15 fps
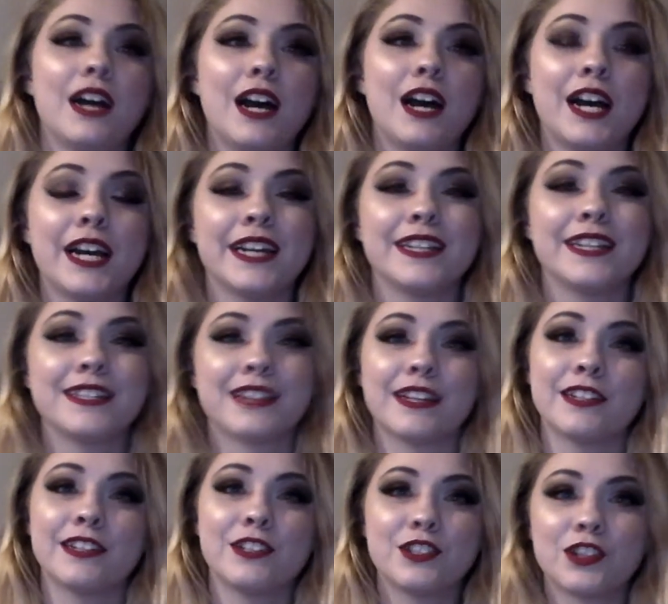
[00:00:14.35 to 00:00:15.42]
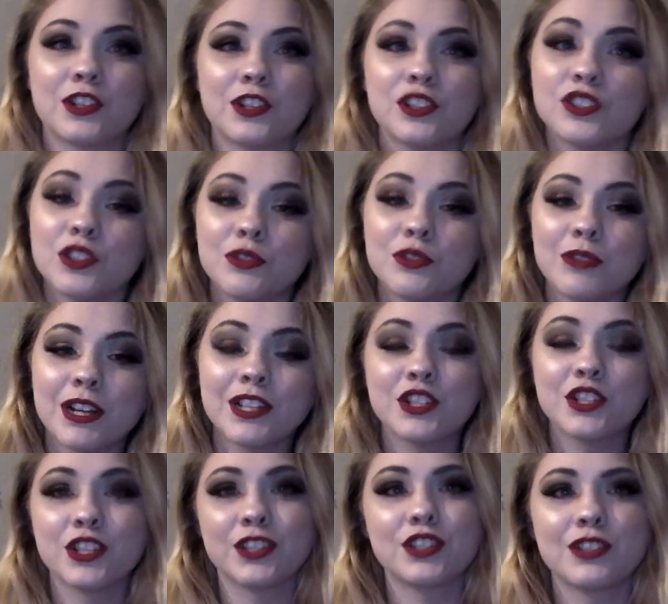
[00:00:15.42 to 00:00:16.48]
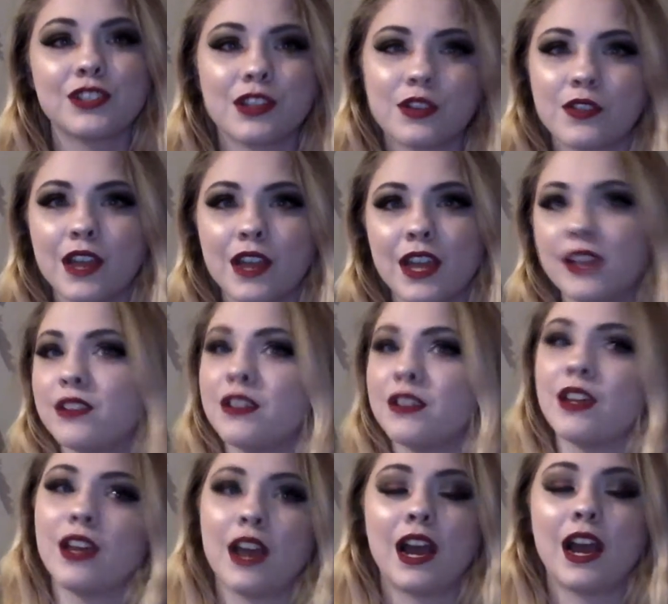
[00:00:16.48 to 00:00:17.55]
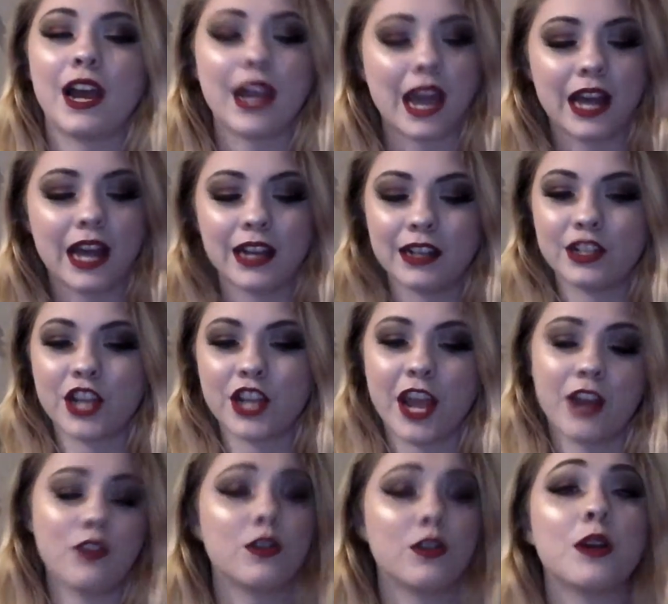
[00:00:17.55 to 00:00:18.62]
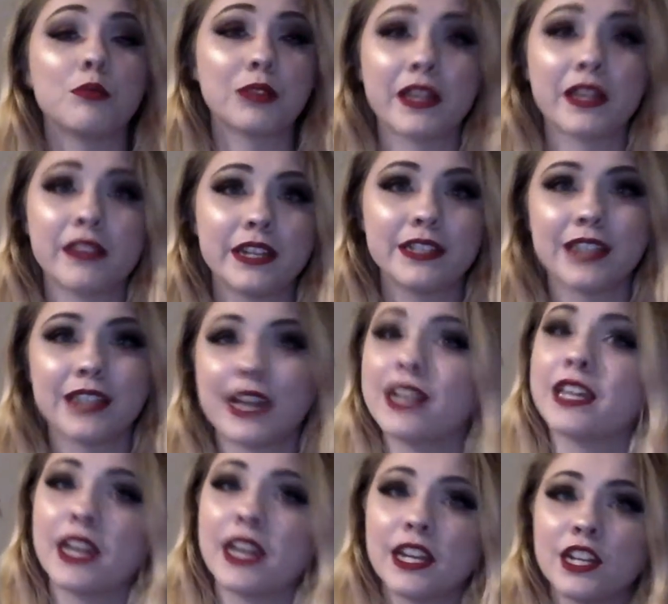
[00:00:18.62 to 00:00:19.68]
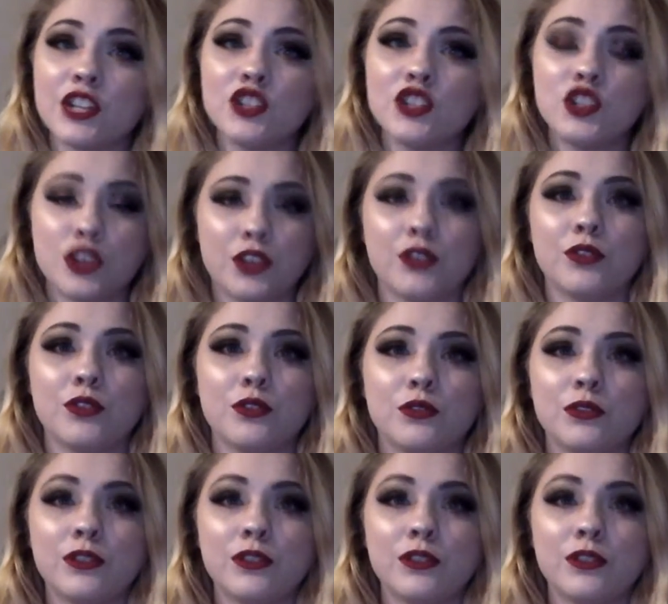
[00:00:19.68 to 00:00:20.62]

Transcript: I decided to start a new one just so that I had a channel completely dedicated to